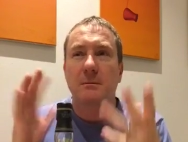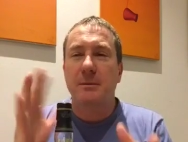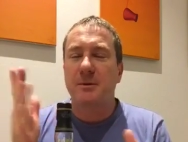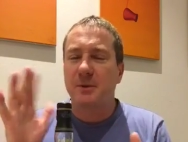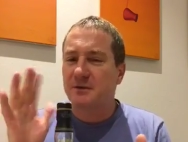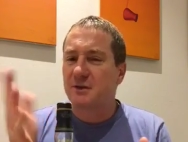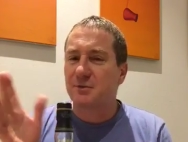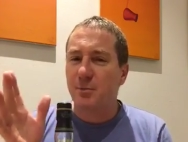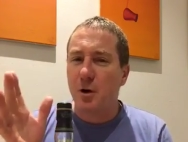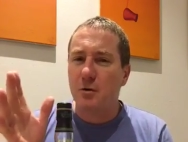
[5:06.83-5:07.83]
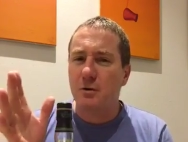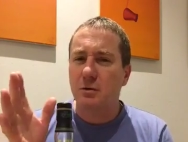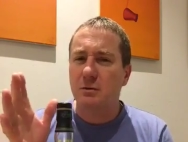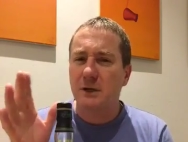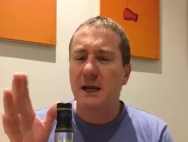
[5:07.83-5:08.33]
Maybe a bit of smoke.
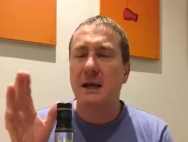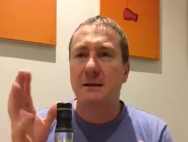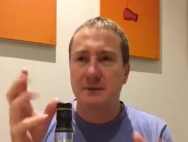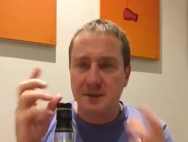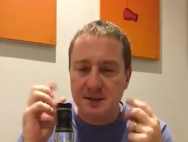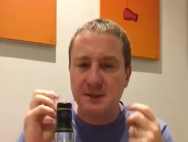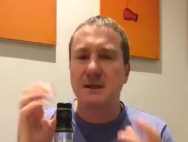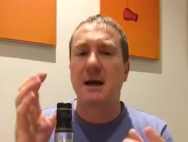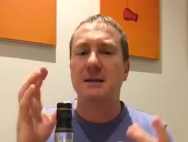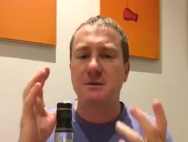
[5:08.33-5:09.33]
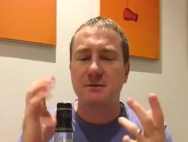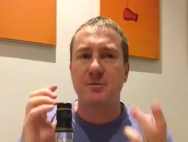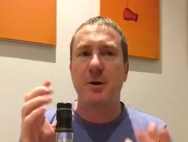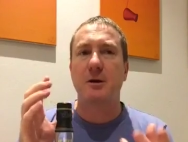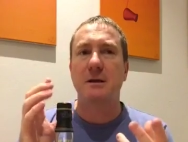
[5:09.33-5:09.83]
Yeah, just a touch of
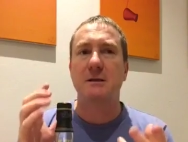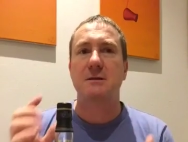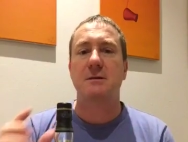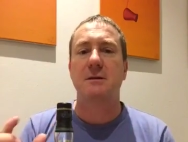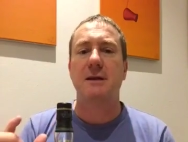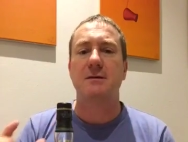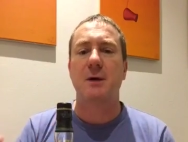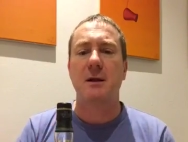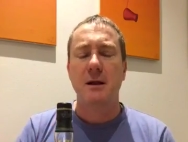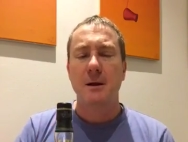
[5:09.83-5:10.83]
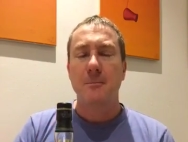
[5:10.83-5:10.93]
smokiness through there as well.